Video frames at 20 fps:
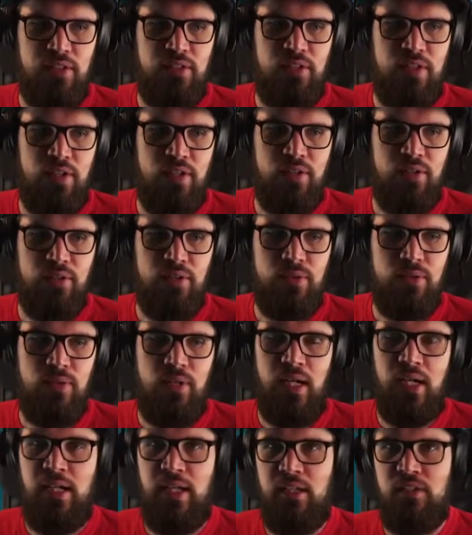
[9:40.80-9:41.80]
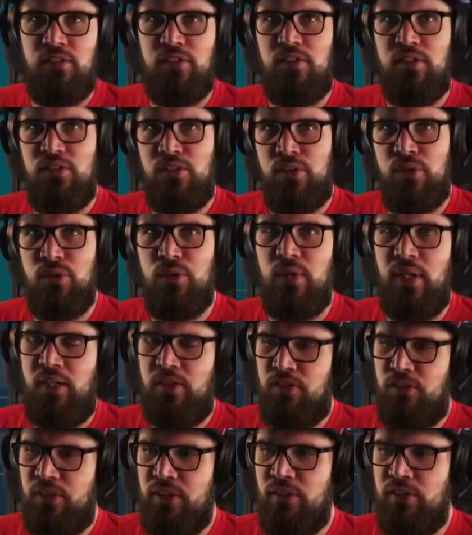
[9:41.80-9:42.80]
in total against the 2
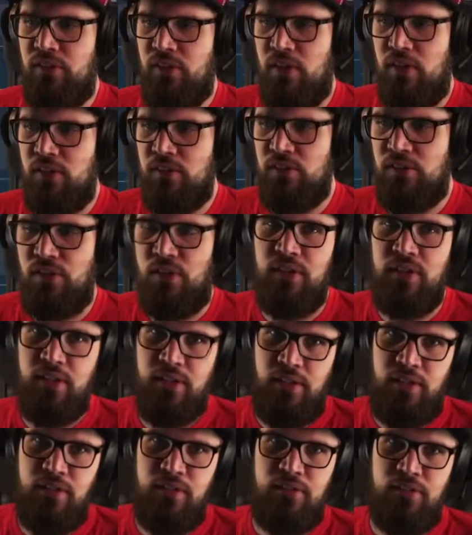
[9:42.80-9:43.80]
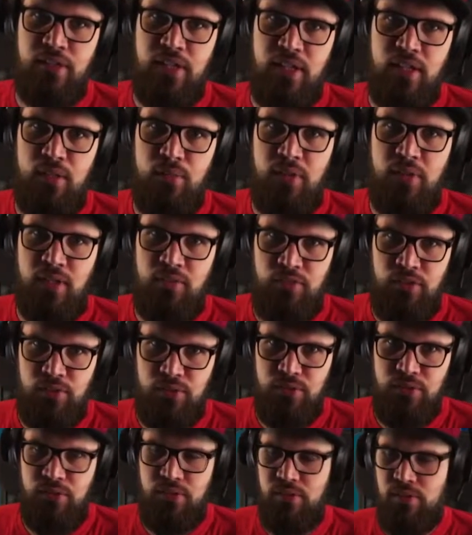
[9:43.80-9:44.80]
and 3 slots on the other setup I've
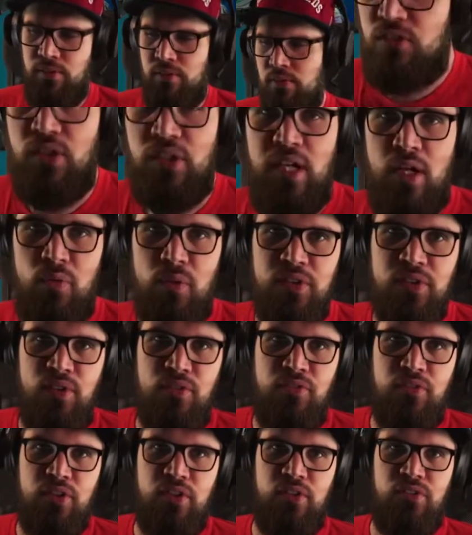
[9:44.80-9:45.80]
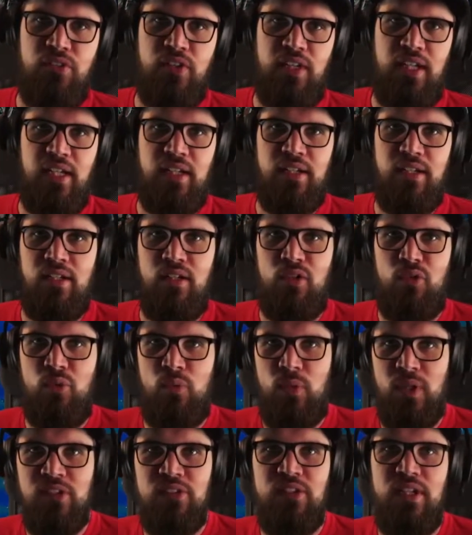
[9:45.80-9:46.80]
used. So that was all for this video.
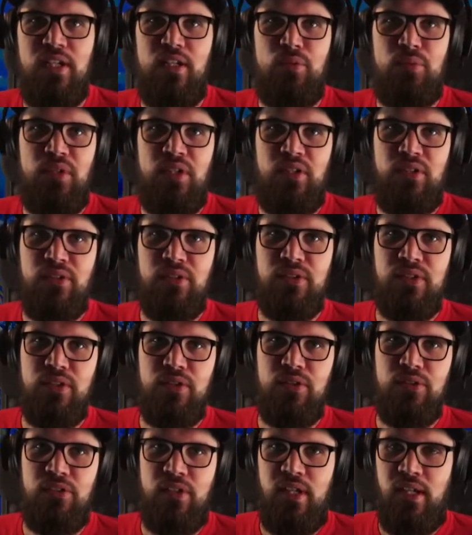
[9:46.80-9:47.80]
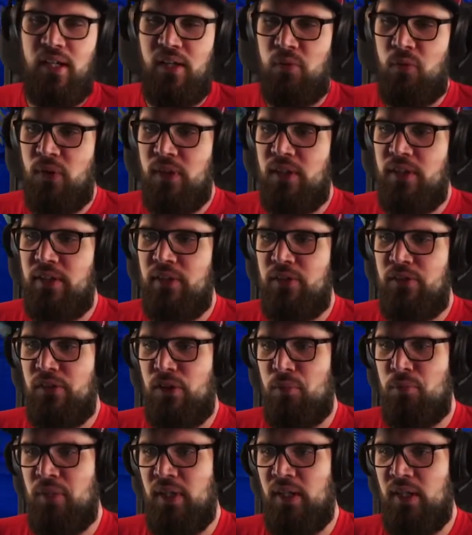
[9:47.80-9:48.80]
What setup are you using and what are you
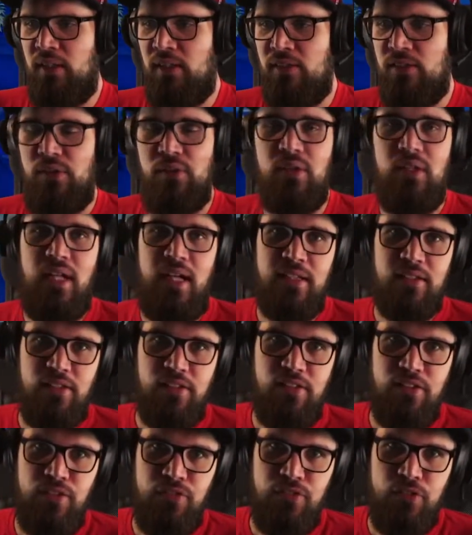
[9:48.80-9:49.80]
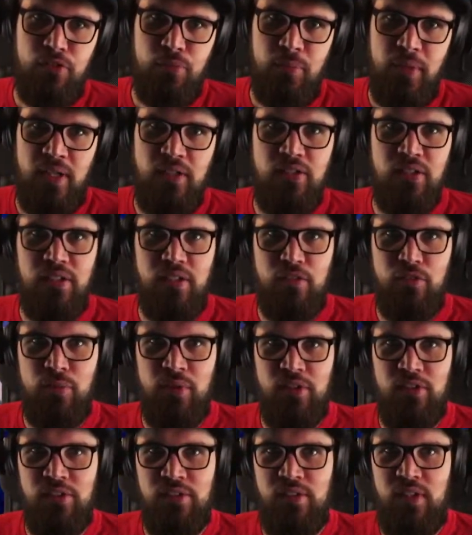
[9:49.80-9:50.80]
dropping? Do you like the drift suspension as
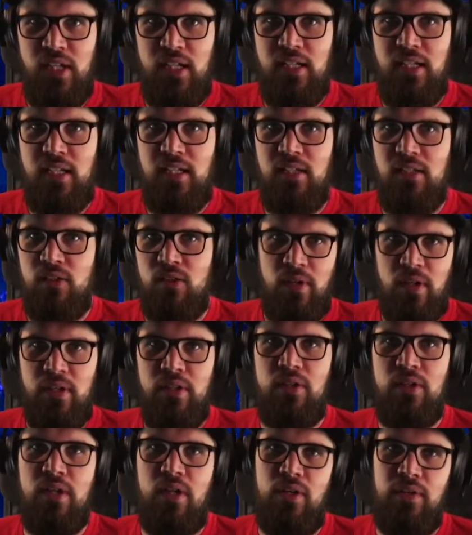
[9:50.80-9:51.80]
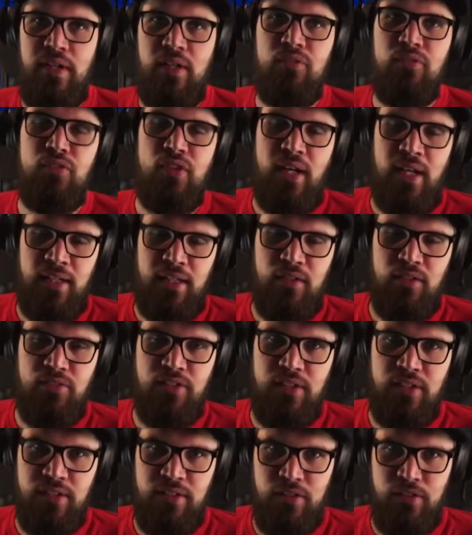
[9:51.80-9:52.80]
much as I did, or are you going for any of
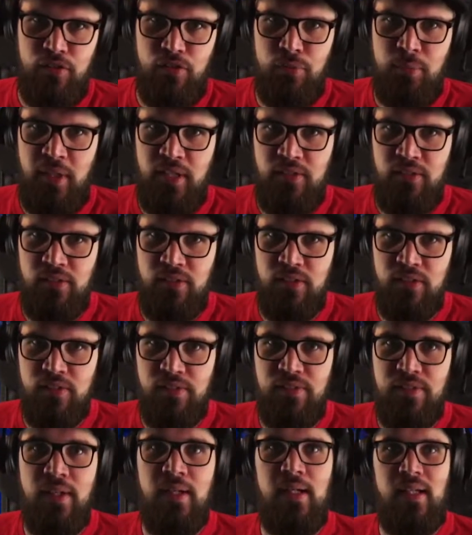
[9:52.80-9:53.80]
the other suspensions?